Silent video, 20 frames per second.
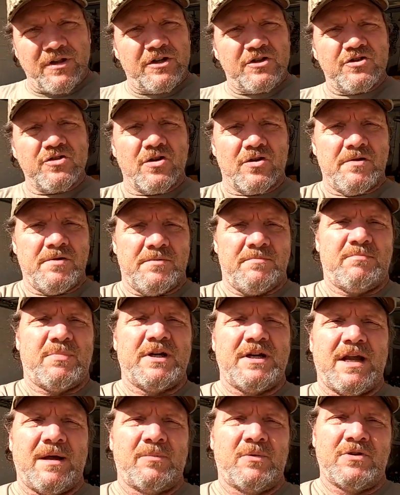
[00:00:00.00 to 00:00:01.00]
really sure,
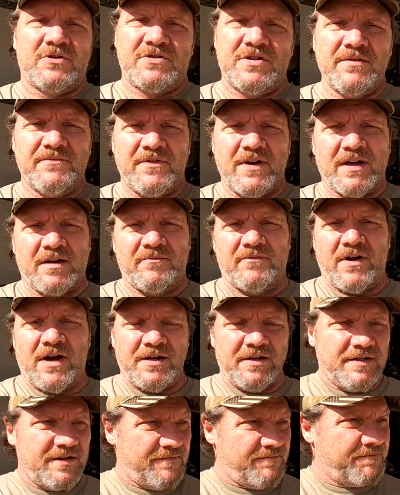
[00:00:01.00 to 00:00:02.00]
but I'm going to see if I can
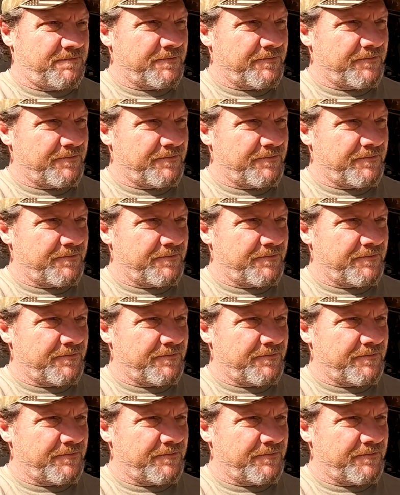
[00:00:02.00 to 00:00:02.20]
find it.